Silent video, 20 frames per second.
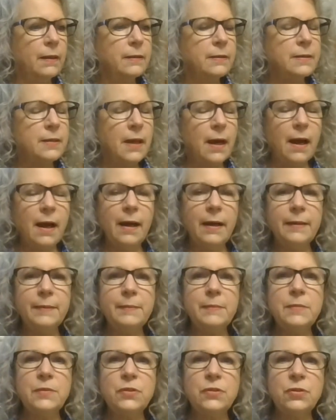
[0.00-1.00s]

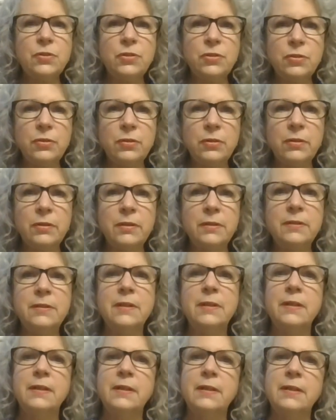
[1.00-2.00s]
Time stood
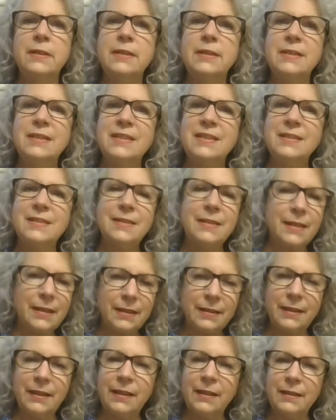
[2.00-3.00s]

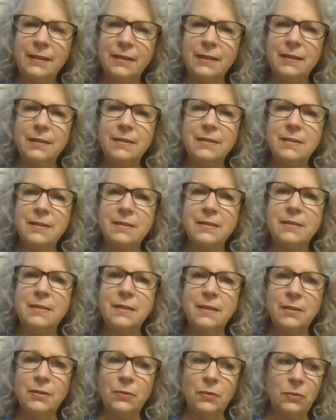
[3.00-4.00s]
sickeningly
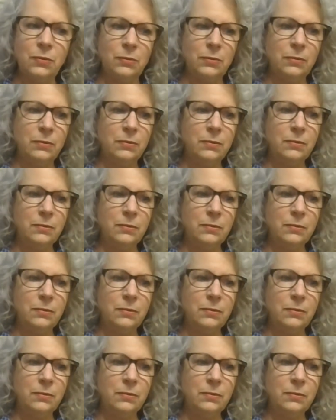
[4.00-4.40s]
still